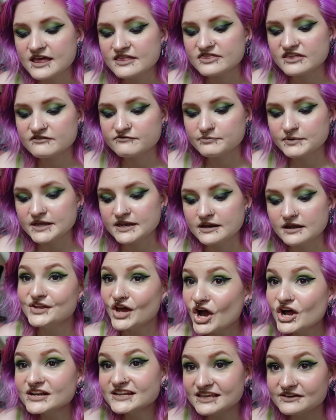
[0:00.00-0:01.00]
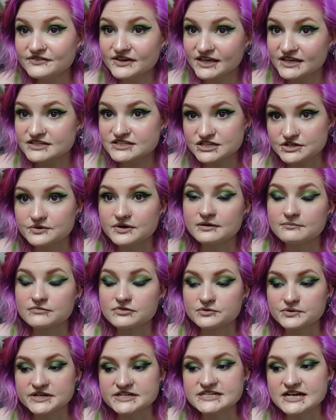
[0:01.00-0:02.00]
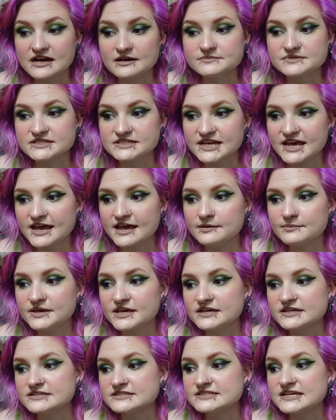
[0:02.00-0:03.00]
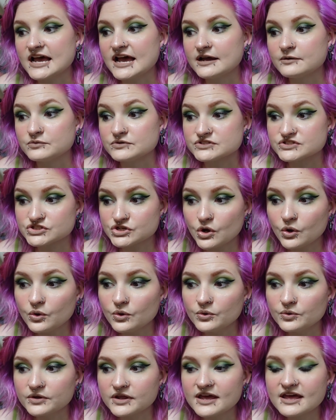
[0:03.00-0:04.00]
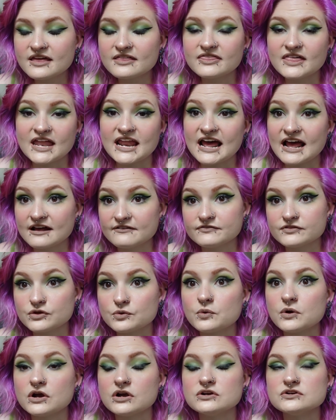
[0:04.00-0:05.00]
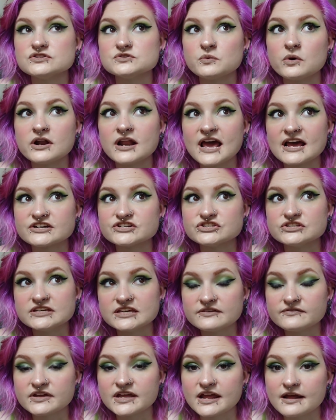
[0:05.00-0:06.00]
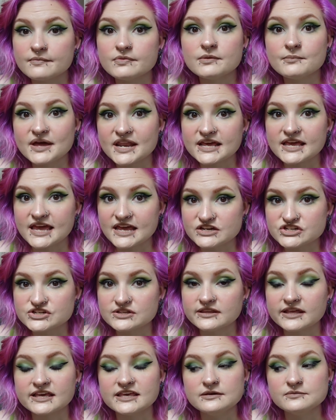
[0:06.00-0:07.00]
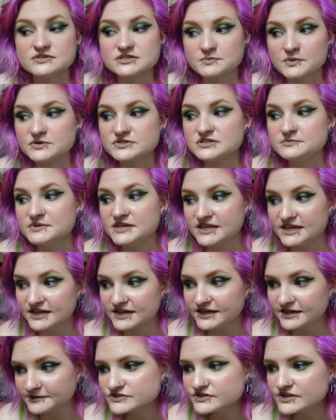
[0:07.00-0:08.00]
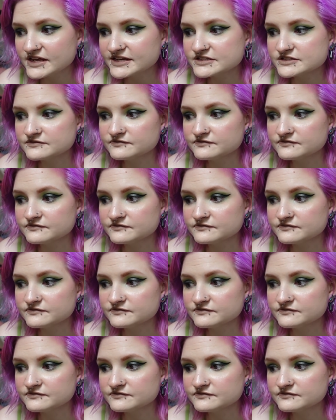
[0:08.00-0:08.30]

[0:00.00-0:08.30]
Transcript: They've been not giving it to him 3 times a day because I was told that half of the workers weren't actually giving him the medication like he was supposed to be getting. So that is